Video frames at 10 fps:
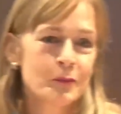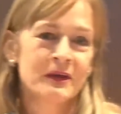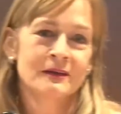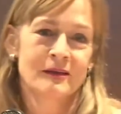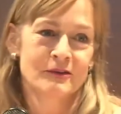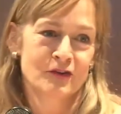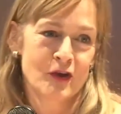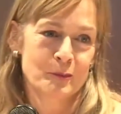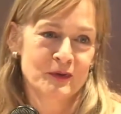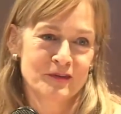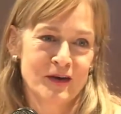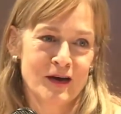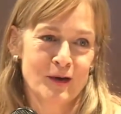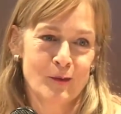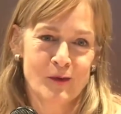would be another example of
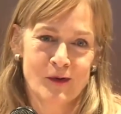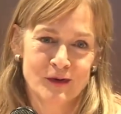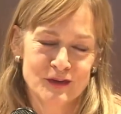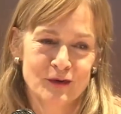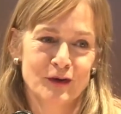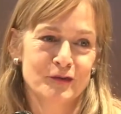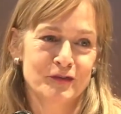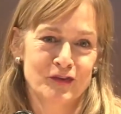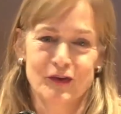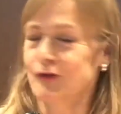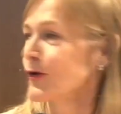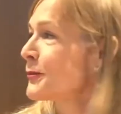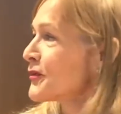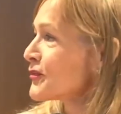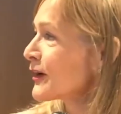how Ontario
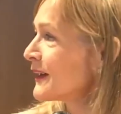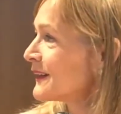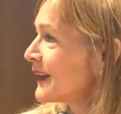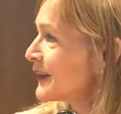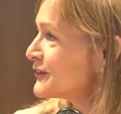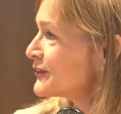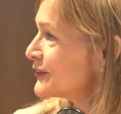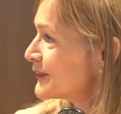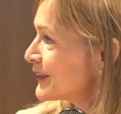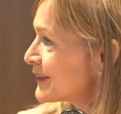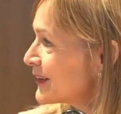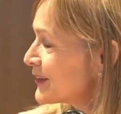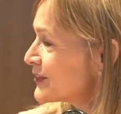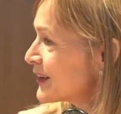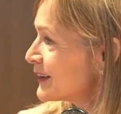physiotherapists are cutting edge. Don't you
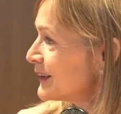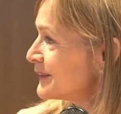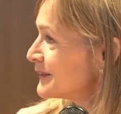think, Shelley?